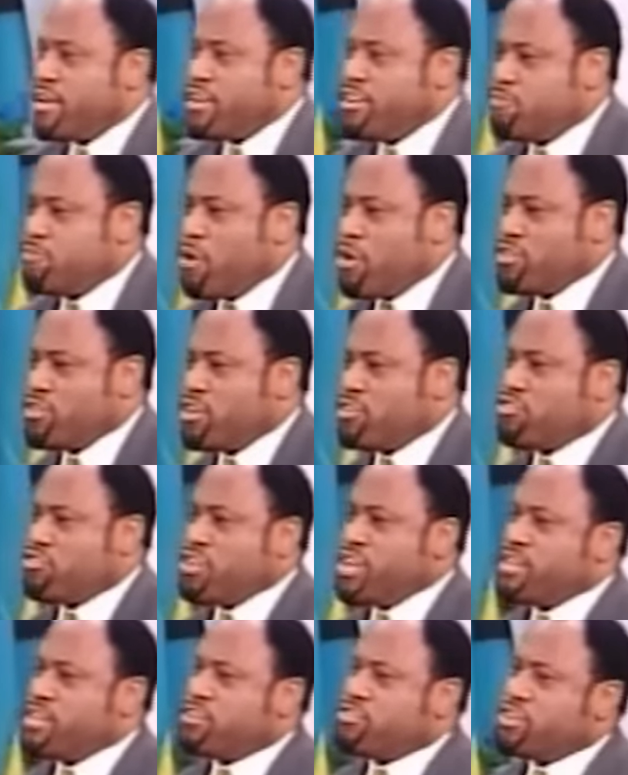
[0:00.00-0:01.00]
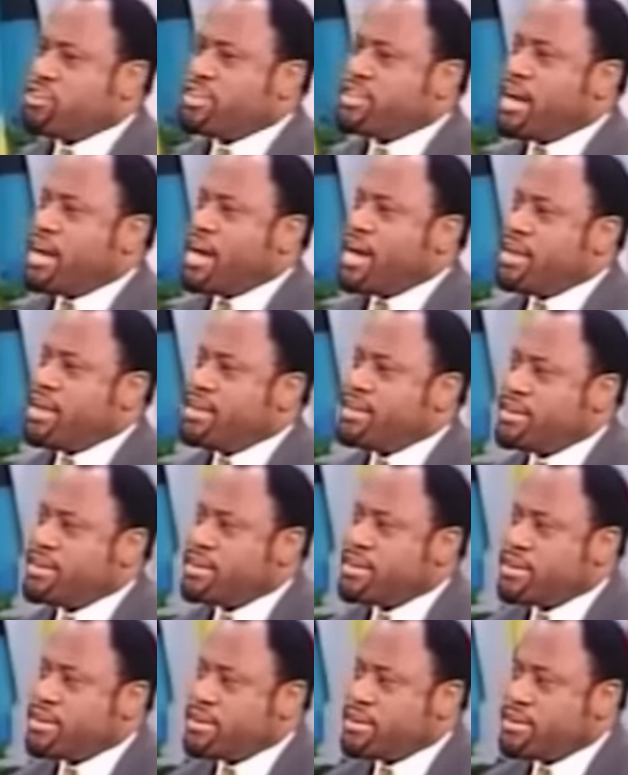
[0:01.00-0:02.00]
He spoke to the tree, the tree died.
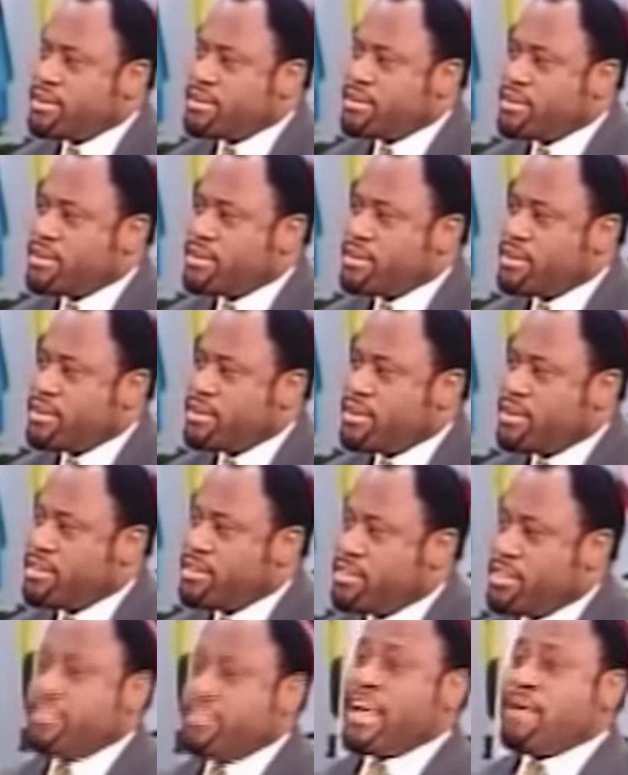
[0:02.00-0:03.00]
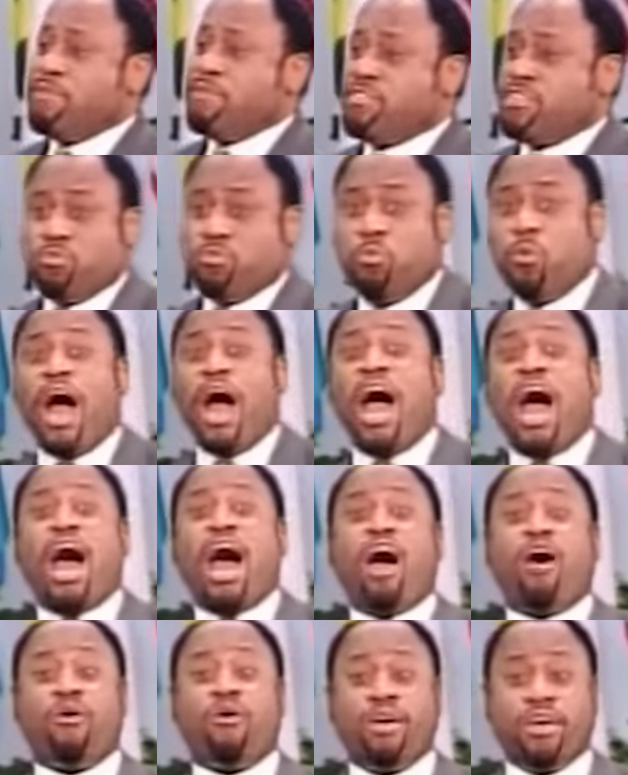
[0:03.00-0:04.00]
The disciple says,
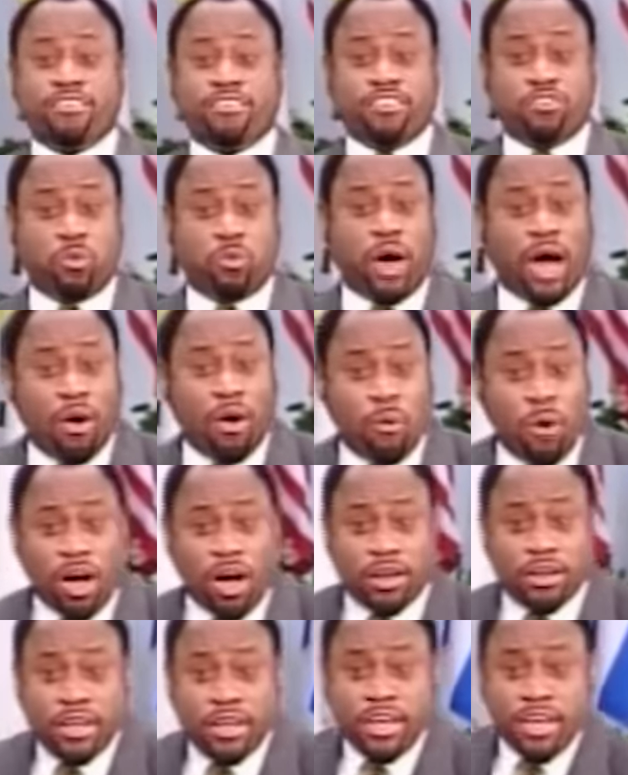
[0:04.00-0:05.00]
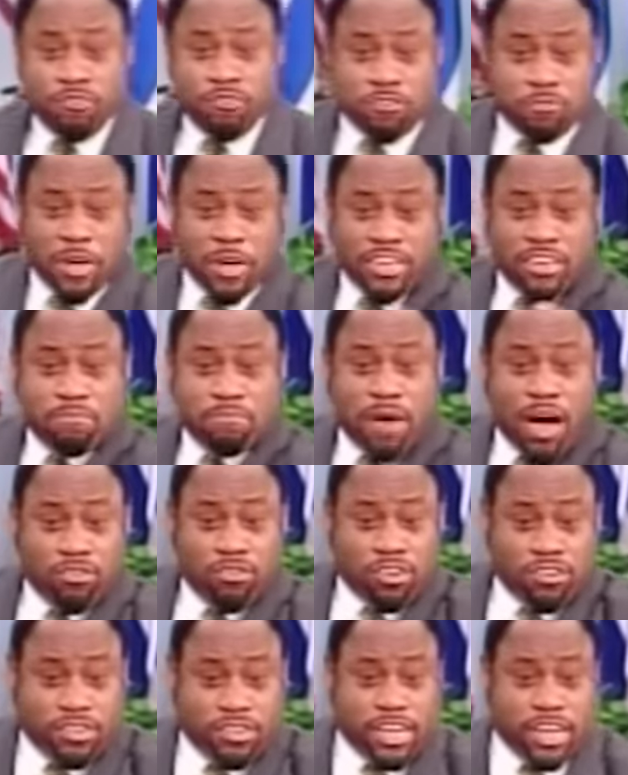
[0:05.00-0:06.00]
Wow. He says, Wow, what? If you speak to
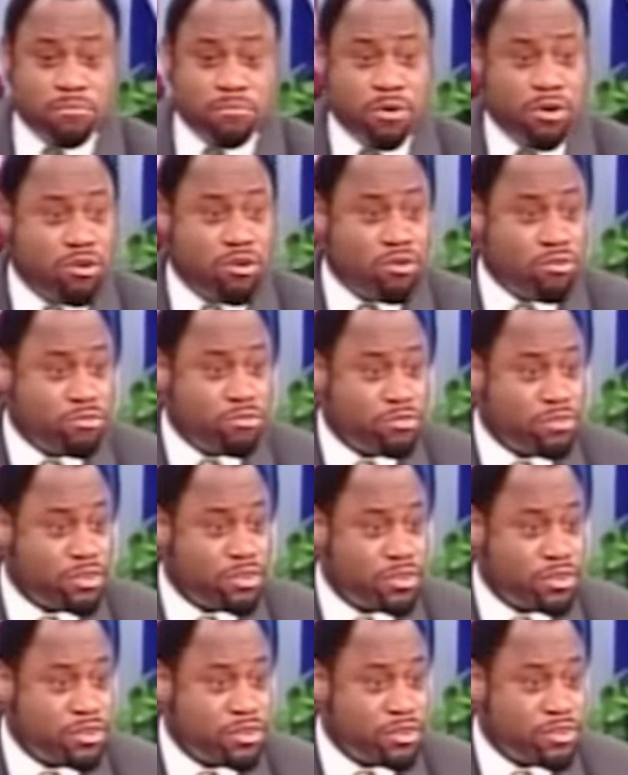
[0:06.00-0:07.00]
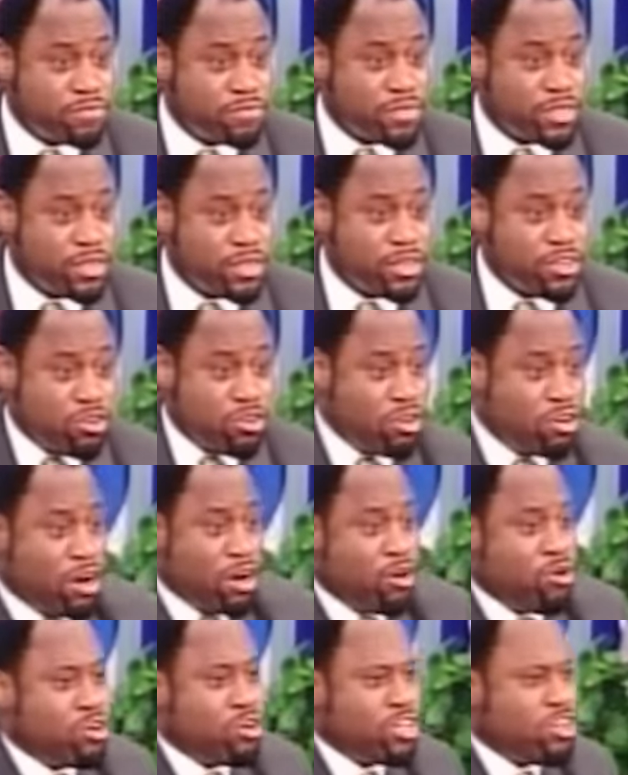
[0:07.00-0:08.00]
mountains, they'll move. You don't
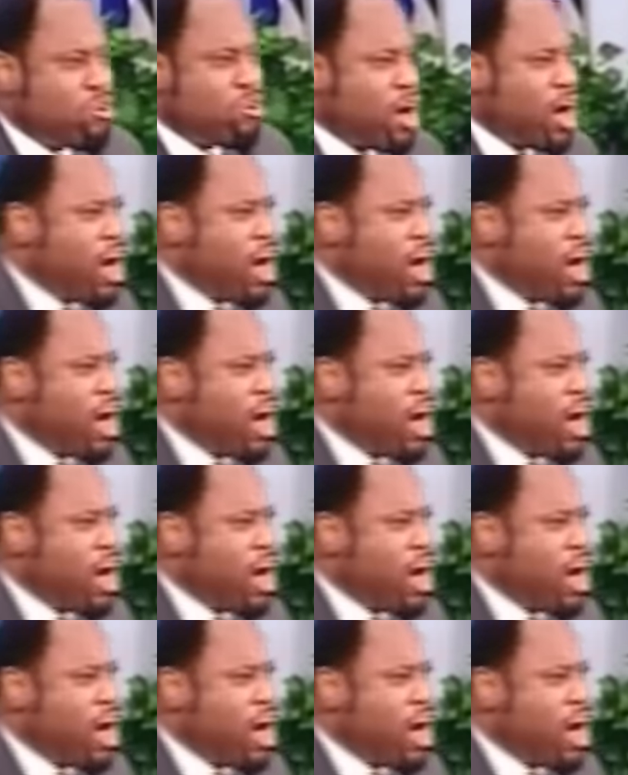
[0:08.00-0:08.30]
know who you